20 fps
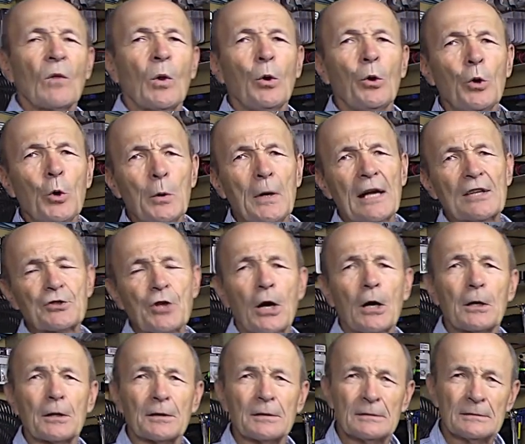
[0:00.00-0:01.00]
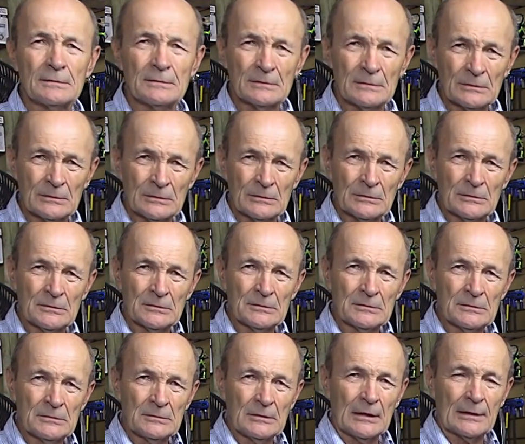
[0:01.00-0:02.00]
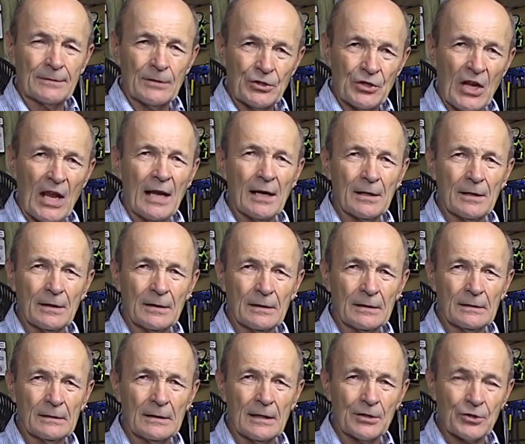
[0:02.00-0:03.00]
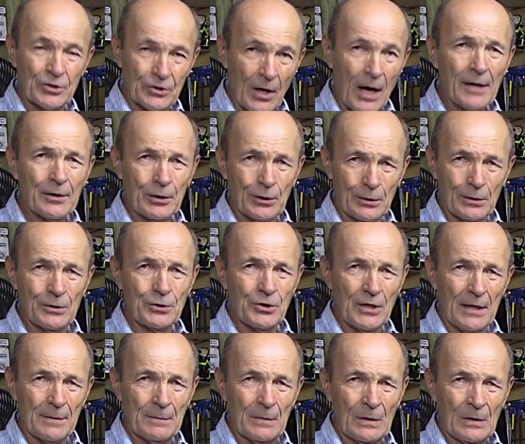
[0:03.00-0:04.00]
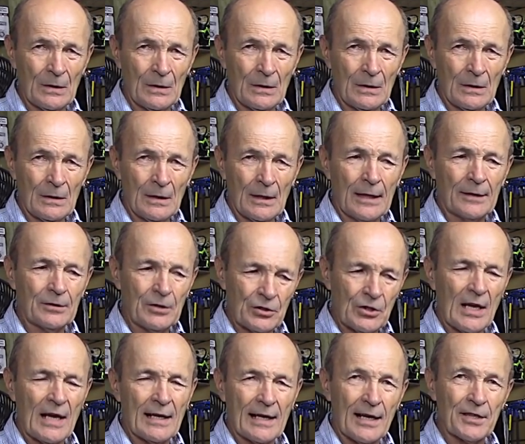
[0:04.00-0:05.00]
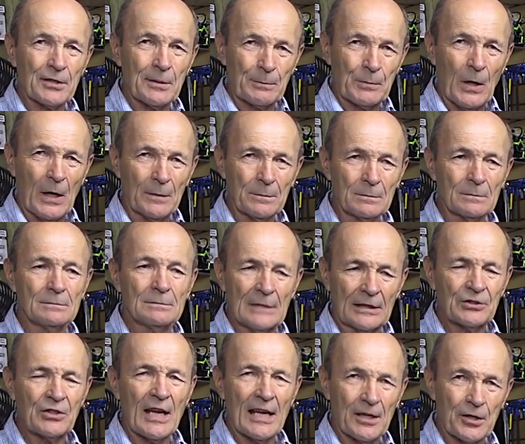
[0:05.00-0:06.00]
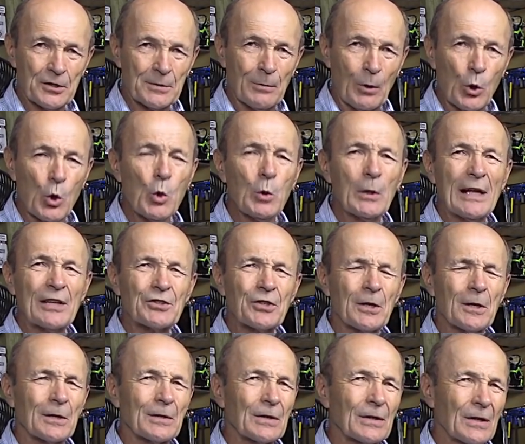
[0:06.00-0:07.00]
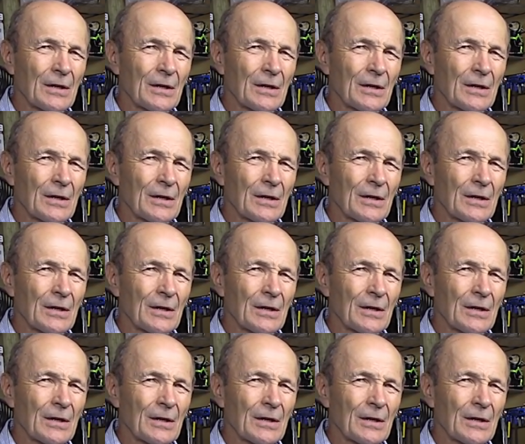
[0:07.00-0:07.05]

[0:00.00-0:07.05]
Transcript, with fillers: who gets hurt if a tank is not in good shape and the tank has a problem. A tank is Who gets hurt?